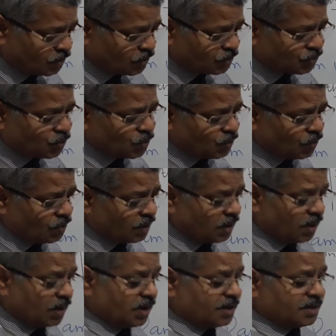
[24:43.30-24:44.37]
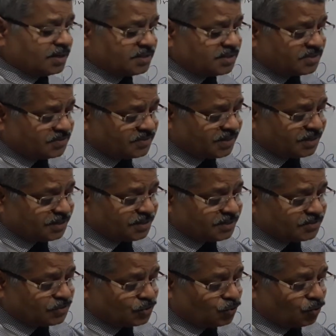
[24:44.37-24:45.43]
So another
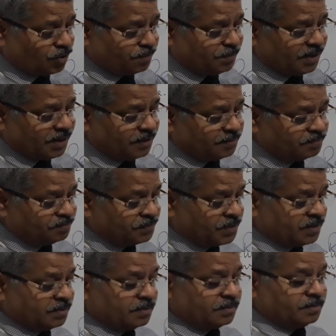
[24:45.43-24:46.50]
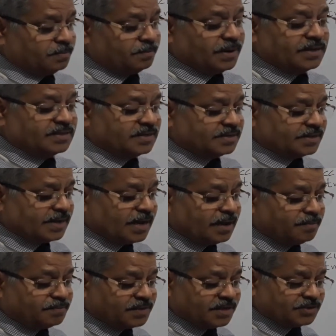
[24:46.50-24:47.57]
sentence could be by the
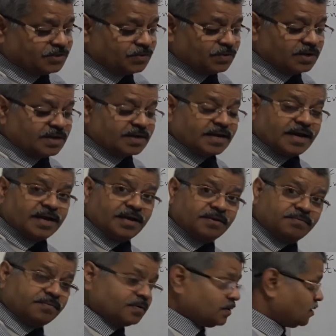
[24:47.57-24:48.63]
time that you arrive,